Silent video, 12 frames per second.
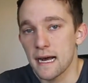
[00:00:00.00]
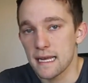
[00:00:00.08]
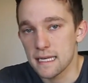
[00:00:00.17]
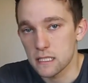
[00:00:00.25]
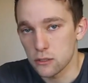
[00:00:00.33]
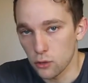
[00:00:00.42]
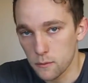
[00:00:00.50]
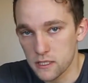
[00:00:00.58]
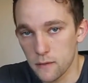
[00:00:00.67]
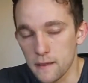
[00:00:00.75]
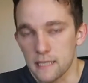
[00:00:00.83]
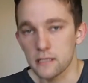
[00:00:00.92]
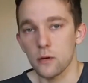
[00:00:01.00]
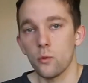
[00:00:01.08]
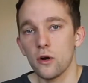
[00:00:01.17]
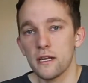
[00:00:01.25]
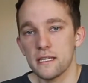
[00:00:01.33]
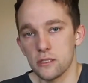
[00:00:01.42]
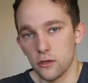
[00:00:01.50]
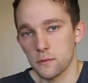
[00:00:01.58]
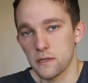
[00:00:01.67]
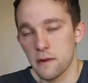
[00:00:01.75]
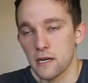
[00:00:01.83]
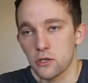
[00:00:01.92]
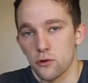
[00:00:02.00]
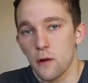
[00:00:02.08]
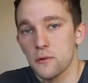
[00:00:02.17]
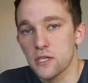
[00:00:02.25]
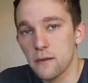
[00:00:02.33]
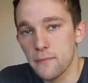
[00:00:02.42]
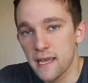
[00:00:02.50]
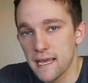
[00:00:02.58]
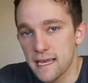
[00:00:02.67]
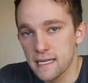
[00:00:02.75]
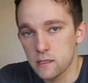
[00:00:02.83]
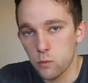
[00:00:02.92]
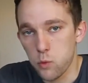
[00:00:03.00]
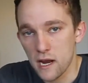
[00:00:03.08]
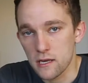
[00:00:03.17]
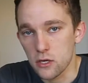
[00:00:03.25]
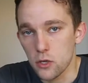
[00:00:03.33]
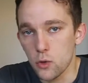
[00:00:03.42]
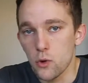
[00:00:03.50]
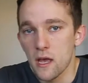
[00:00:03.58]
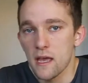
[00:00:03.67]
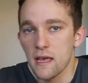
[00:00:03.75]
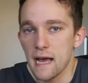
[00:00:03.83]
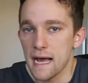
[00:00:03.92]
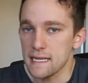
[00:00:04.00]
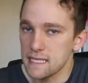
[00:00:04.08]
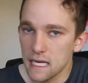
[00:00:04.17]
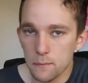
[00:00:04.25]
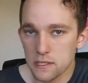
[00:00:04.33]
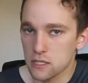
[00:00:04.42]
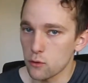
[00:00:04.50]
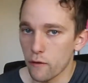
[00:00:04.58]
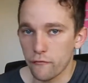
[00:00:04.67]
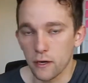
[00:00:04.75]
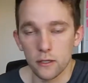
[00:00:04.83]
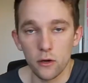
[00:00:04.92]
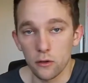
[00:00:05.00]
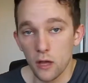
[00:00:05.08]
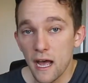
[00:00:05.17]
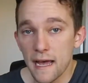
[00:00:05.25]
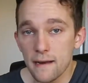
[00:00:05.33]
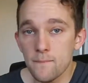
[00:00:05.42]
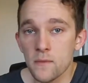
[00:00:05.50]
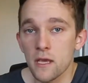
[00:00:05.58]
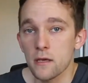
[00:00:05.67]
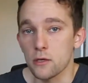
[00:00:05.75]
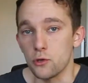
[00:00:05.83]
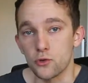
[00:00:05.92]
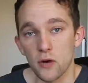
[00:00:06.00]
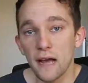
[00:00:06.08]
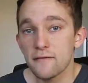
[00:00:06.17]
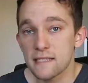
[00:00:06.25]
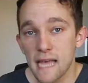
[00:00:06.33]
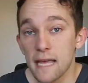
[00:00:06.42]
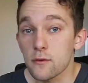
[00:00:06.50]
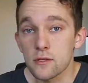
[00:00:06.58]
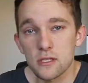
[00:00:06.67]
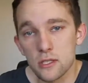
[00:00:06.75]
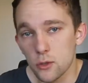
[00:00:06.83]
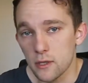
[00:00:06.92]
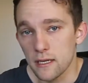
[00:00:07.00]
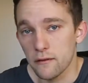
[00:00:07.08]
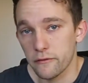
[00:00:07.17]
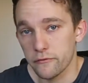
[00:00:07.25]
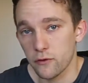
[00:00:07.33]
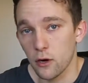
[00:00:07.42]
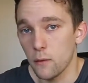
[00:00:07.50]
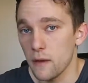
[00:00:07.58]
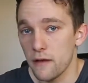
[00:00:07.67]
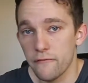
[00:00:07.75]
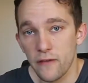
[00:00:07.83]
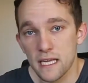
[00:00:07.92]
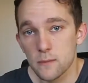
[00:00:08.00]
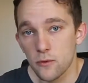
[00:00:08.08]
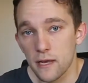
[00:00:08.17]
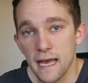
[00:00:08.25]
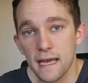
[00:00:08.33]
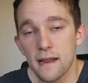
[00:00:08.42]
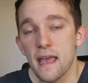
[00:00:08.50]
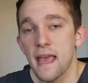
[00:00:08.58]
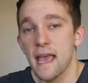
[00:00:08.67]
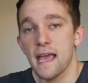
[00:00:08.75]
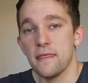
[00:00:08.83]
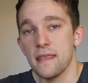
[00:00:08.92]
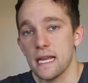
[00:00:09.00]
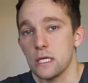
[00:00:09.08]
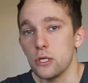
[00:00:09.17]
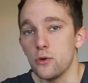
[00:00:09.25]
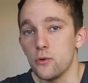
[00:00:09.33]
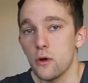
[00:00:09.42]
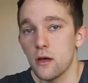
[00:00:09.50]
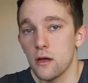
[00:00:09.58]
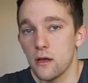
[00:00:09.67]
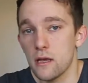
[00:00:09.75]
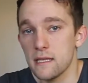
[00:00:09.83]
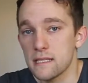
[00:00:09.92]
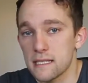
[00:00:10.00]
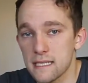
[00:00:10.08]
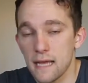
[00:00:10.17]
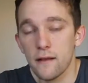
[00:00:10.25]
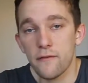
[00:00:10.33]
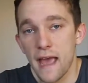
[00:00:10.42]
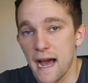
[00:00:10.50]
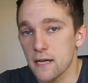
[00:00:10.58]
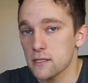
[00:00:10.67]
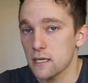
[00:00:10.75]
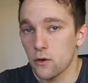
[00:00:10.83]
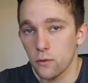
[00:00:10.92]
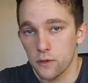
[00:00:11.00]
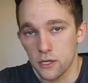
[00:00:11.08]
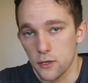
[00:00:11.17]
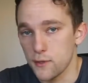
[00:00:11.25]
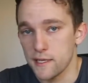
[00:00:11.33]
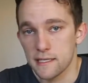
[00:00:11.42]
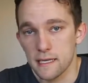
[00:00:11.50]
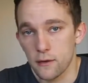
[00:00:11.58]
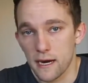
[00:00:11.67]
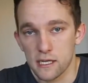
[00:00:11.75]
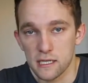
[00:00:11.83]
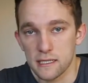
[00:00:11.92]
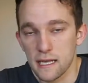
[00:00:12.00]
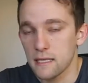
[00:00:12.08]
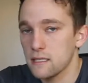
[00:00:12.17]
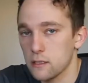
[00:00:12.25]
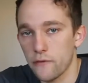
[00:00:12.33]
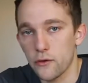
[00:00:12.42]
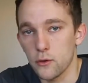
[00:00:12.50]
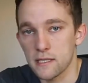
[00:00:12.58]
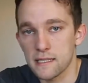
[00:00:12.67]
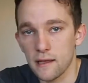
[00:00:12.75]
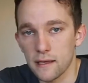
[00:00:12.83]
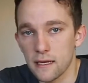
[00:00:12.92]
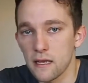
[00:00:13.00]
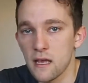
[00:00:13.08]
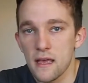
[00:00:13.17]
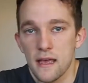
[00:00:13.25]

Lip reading: is dropshipping. So what is dropshipping? Dropshipping is when you set up a storefront online, you drive sales to it from a Facebook ad, and then you, instead of housing all the units that you're actually selling, so if you are selling